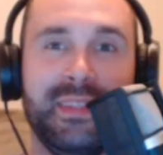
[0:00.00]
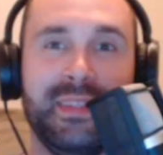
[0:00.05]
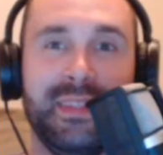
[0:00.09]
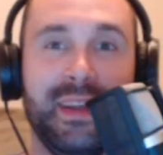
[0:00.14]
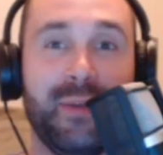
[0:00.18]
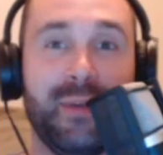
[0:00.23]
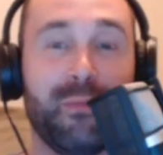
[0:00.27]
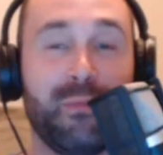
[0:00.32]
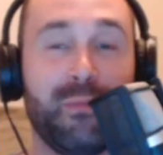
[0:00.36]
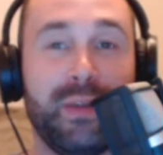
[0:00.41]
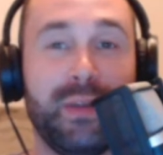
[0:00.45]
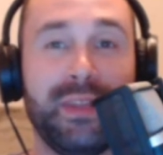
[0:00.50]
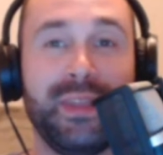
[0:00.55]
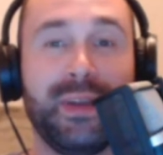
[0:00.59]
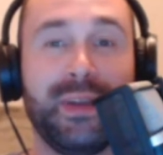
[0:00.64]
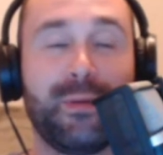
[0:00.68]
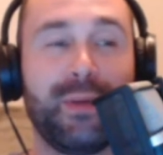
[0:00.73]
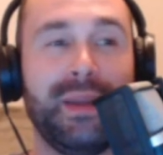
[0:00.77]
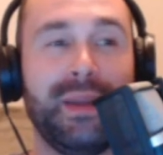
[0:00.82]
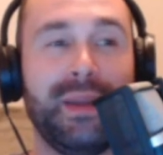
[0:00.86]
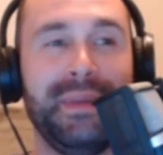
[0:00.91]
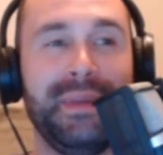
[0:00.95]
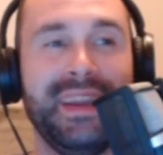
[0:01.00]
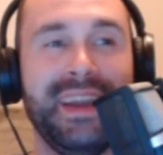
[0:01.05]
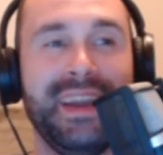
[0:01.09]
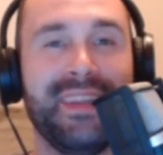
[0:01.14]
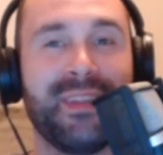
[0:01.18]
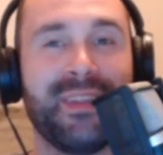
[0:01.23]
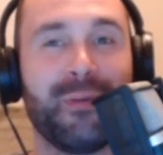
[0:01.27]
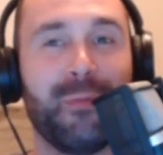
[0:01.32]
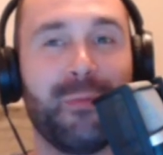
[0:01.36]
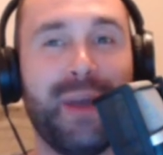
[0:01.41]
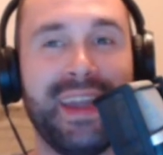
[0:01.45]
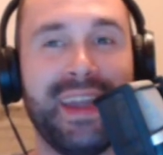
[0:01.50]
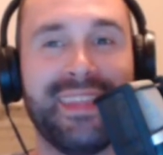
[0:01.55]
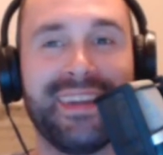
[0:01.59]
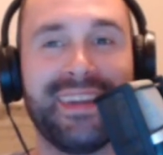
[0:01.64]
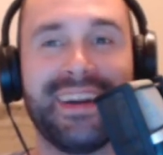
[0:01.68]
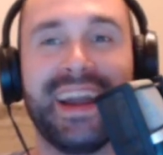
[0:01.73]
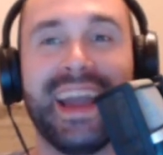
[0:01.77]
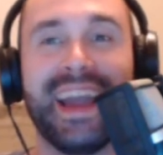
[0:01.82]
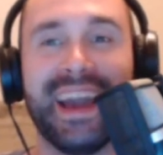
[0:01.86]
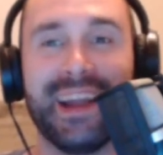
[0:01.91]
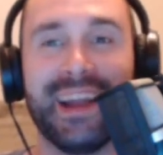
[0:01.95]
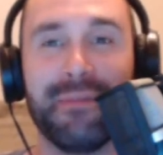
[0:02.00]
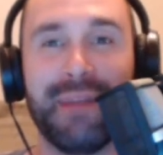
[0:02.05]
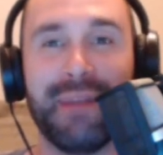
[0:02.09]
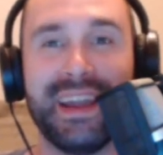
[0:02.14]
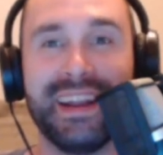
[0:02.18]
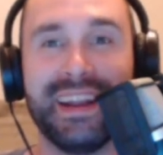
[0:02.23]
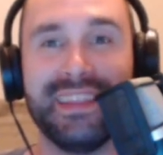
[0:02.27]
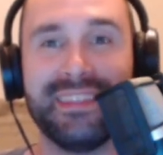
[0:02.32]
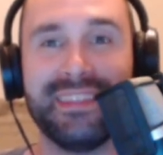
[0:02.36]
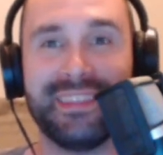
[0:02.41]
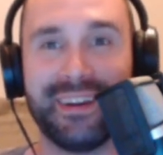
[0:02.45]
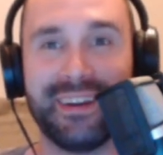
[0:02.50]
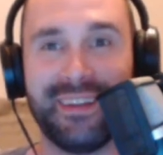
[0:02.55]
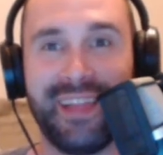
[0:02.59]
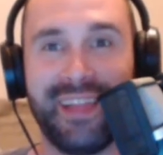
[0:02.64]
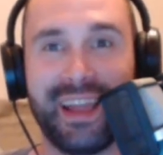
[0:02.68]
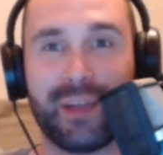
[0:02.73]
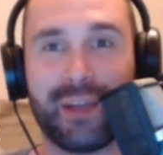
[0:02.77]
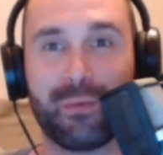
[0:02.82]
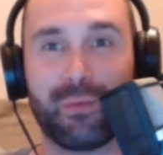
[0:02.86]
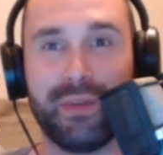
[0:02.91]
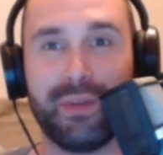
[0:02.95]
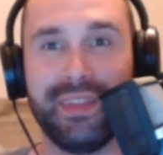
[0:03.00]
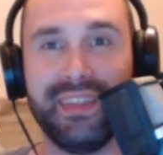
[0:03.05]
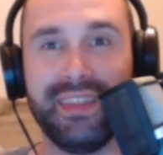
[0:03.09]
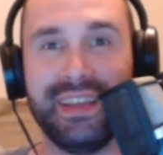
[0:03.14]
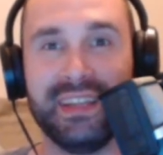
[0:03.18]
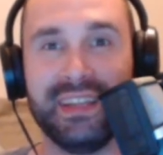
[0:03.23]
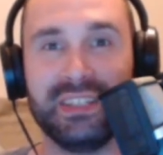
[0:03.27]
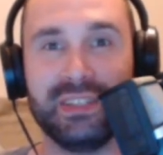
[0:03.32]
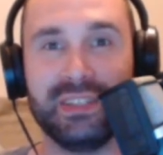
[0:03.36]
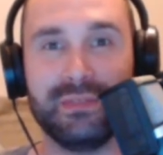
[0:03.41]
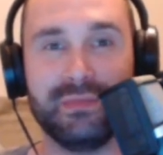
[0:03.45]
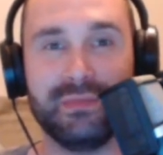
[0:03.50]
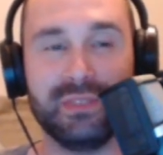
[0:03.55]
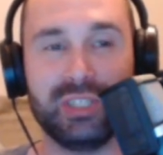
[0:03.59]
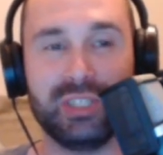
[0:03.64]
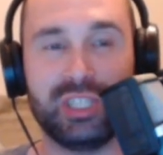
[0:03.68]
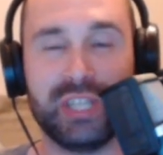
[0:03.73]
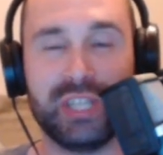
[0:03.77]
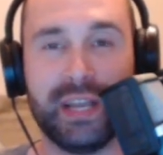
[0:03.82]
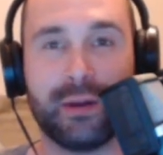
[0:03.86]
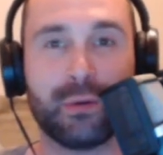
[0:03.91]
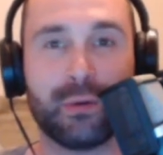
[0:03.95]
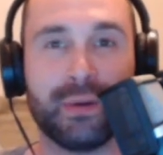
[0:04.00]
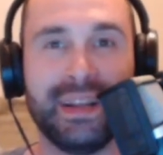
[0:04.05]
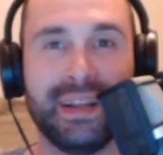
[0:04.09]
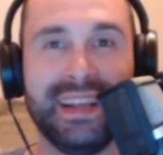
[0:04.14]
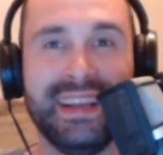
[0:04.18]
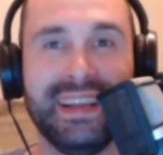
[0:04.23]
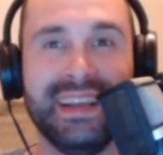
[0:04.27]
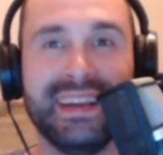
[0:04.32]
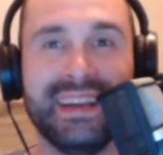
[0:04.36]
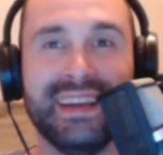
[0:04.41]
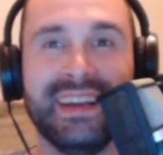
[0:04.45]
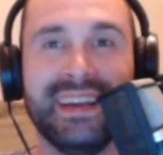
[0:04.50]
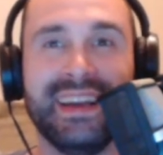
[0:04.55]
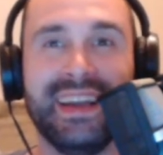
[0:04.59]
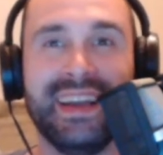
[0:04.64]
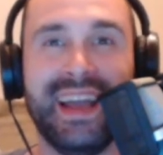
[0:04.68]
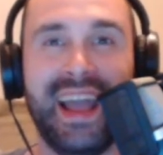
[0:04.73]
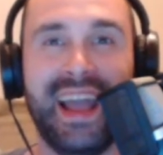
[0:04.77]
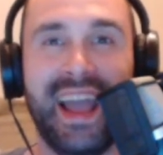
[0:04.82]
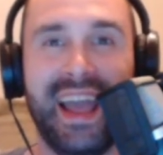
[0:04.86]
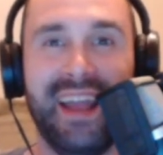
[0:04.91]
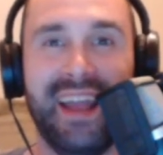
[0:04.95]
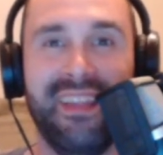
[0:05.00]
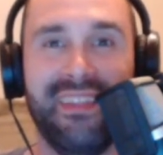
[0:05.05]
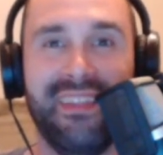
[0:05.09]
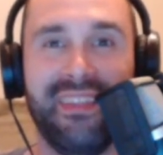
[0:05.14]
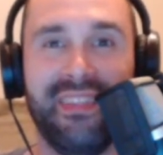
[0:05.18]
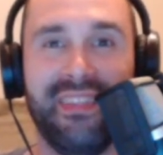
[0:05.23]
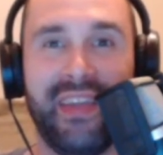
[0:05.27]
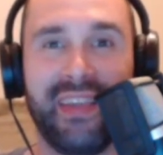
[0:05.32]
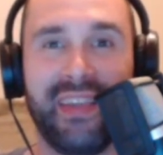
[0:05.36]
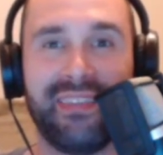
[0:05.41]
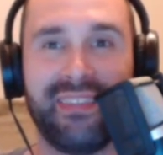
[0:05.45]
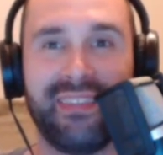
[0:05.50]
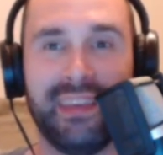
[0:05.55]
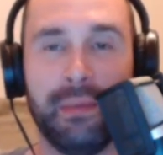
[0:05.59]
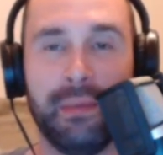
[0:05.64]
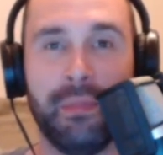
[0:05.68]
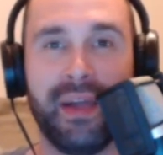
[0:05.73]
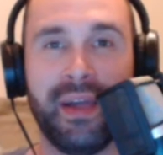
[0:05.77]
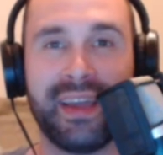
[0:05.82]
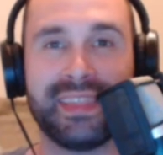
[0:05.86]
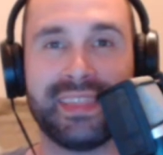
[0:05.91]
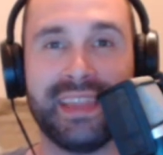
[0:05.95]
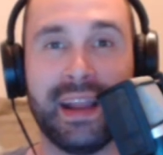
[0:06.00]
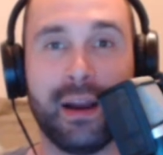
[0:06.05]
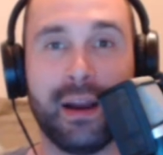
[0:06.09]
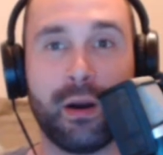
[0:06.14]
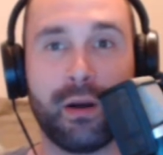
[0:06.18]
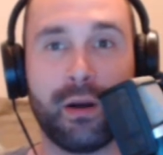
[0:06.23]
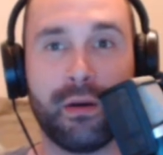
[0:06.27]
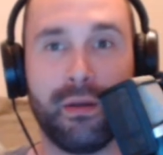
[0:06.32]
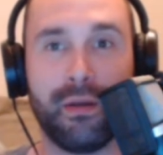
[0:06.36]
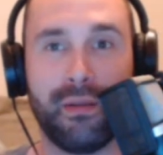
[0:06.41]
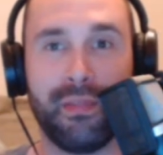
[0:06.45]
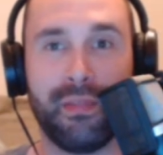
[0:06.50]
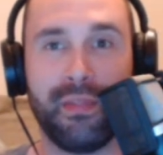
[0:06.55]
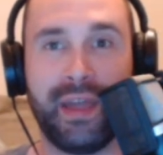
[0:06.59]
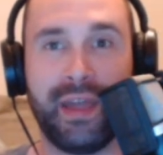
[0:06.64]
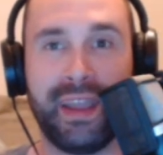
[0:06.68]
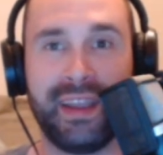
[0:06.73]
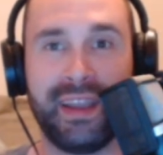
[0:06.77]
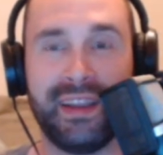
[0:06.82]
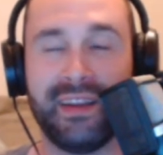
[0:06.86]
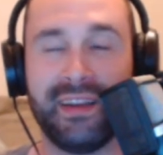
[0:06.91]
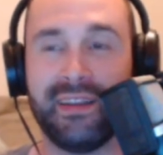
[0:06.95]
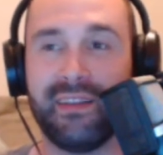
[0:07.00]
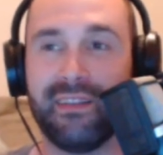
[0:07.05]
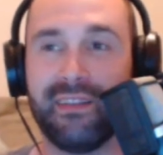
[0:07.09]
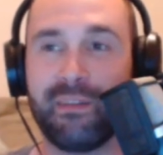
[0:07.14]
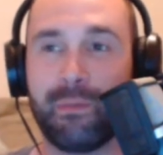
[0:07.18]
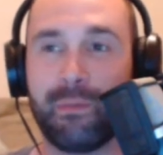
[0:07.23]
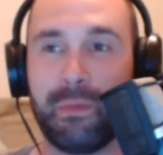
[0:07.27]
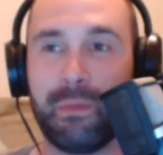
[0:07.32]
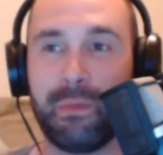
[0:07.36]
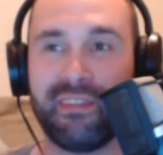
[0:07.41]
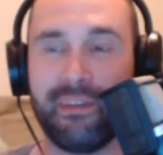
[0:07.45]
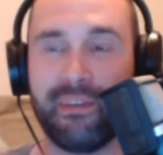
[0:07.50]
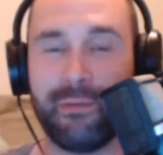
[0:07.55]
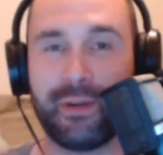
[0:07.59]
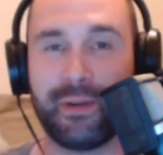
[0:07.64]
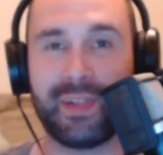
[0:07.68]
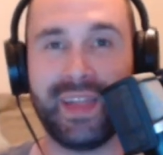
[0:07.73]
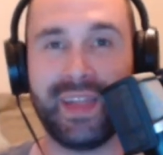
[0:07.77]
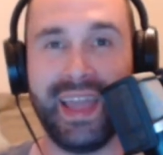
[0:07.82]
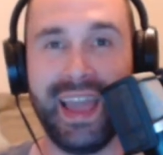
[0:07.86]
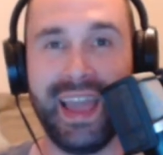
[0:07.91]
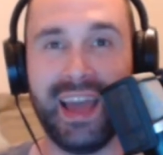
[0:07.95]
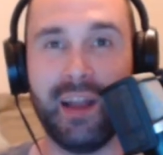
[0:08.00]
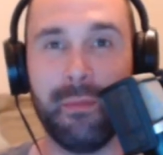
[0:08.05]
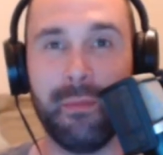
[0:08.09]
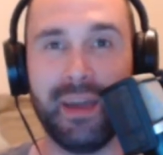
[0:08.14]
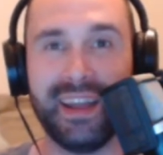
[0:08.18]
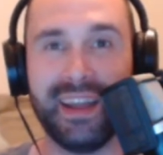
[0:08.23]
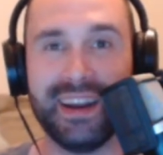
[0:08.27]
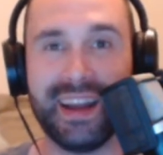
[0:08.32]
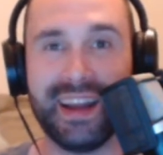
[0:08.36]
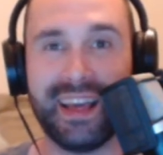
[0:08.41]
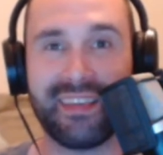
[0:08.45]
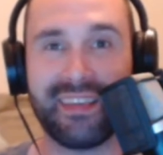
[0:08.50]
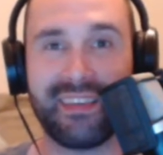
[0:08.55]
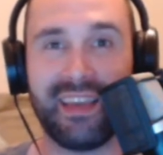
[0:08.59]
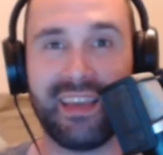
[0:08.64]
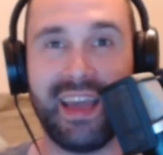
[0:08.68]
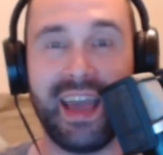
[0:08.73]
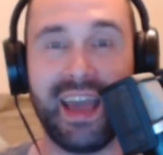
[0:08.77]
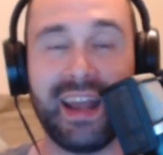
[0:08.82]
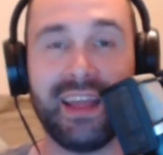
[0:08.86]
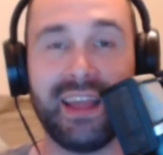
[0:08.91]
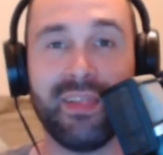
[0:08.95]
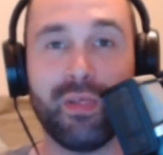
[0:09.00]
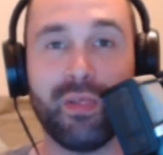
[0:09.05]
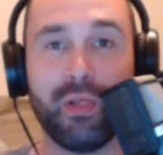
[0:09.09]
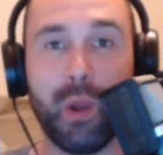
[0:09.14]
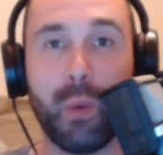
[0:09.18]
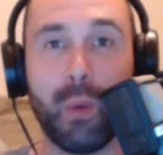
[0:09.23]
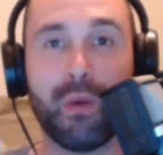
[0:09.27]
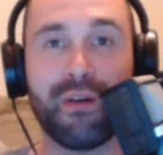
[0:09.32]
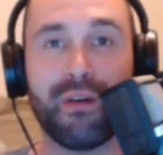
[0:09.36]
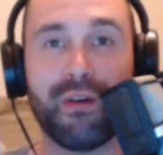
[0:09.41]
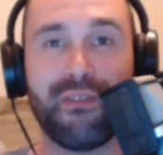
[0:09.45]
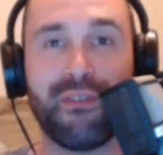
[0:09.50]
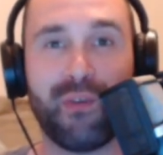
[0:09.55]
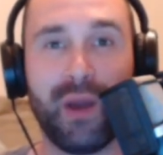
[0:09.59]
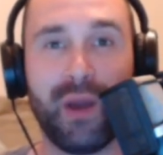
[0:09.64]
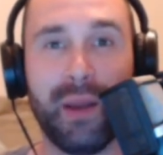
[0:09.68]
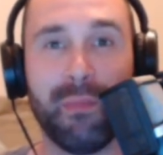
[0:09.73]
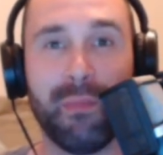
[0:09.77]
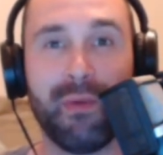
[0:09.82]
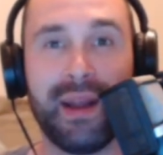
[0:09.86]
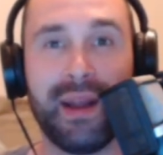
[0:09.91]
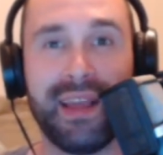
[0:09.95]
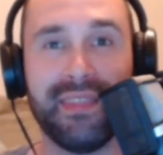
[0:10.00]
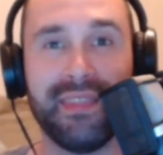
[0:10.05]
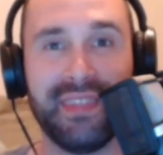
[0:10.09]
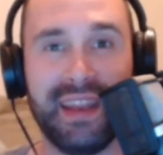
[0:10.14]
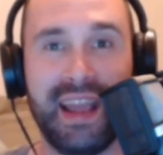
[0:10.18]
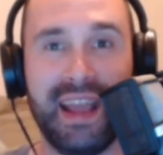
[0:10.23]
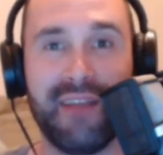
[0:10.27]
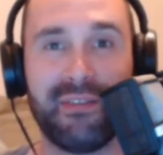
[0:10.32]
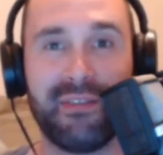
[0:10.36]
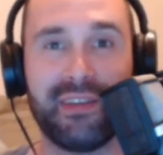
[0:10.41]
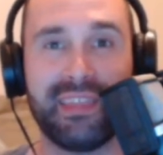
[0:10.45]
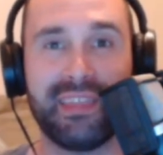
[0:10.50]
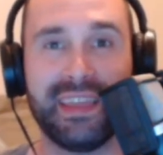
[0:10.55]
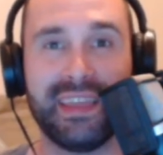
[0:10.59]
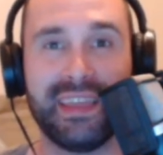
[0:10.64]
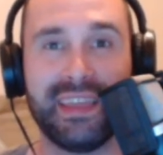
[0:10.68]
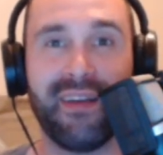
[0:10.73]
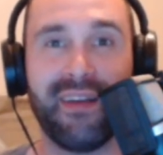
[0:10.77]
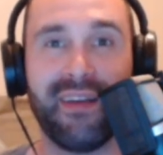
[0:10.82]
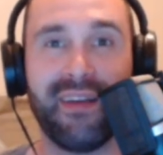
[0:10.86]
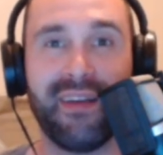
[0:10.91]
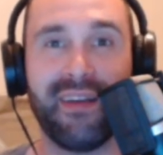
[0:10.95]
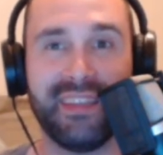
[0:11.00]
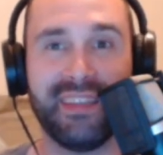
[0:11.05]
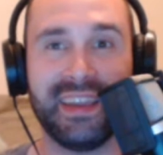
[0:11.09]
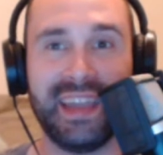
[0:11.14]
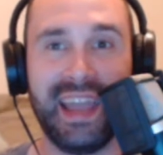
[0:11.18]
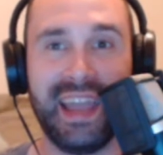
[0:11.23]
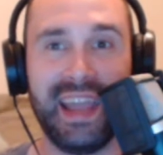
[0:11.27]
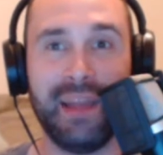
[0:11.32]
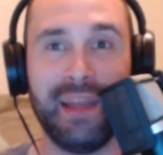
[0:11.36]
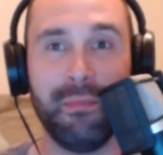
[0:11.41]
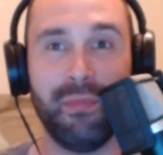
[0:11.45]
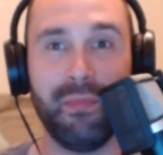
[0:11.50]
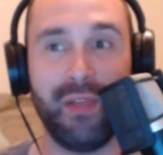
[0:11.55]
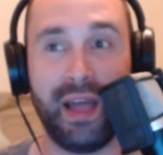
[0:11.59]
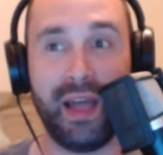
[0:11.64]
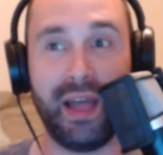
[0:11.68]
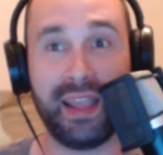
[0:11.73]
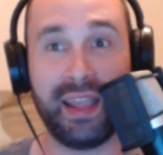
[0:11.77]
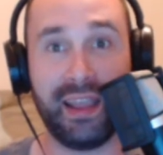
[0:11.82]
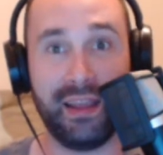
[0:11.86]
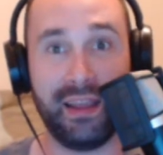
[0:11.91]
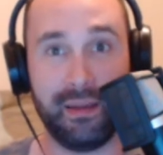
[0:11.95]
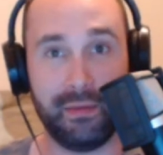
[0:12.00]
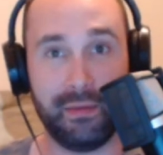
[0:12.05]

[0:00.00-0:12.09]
they're really creepy, and the way they're animated, they're like really jittery, and they seem like they are like specifically animated as at a lower frame rate than everything else in the game, like